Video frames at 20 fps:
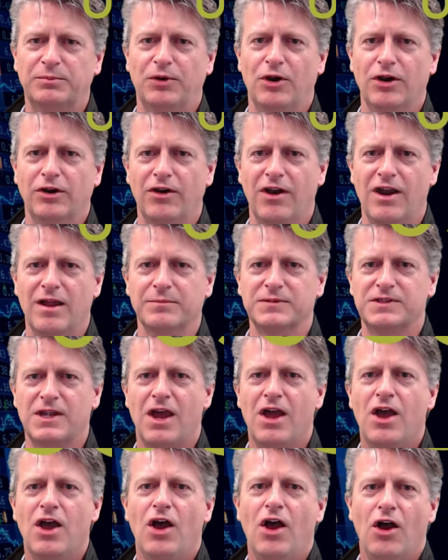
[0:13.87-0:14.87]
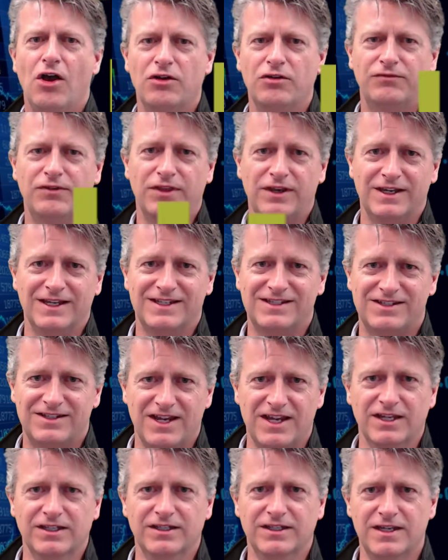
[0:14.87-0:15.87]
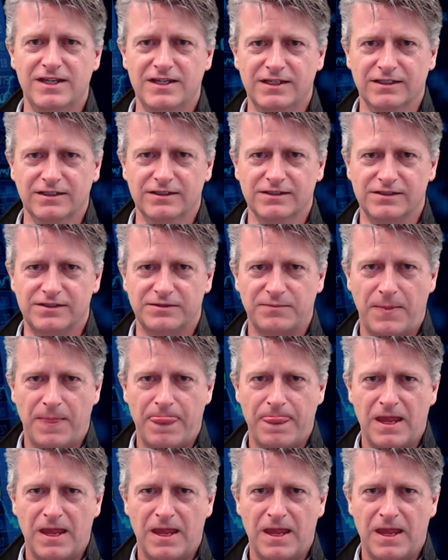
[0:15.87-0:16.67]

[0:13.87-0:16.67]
programs over the next 10 years.